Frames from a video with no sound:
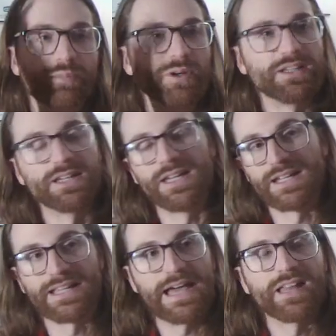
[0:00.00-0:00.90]
putting it in
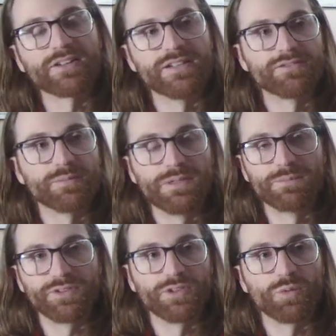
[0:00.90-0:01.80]
a gallery for
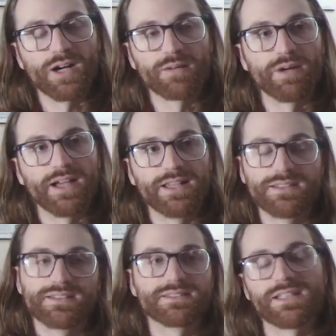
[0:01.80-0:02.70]
people to walk by
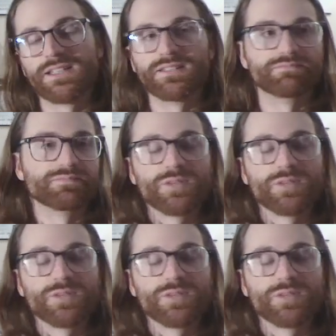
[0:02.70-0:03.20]
and to say,